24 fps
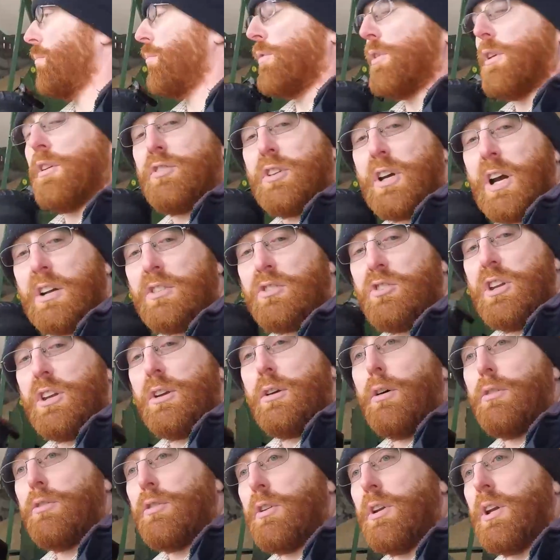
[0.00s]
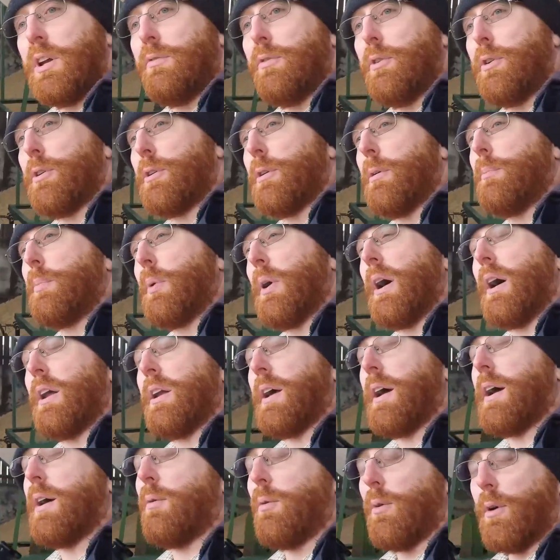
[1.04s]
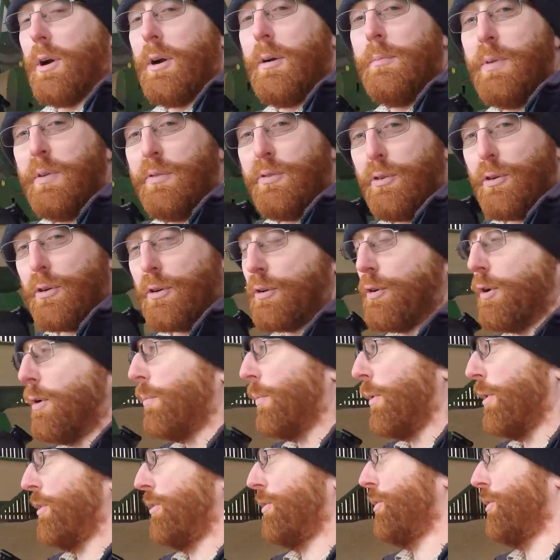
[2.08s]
This actually got delivered about an hour before the combine